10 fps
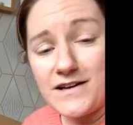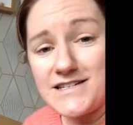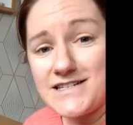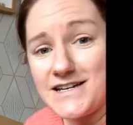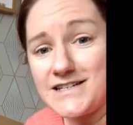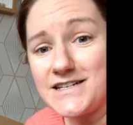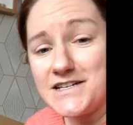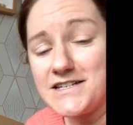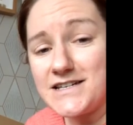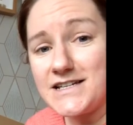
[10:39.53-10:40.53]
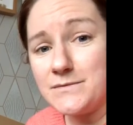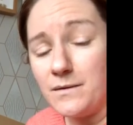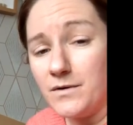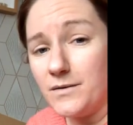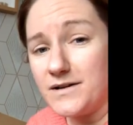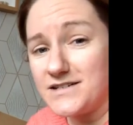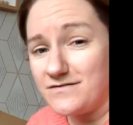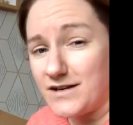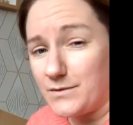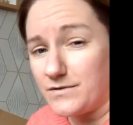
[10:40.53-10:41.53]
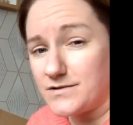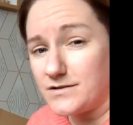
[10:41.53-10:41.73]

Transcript: I did say to my mum I didn't really want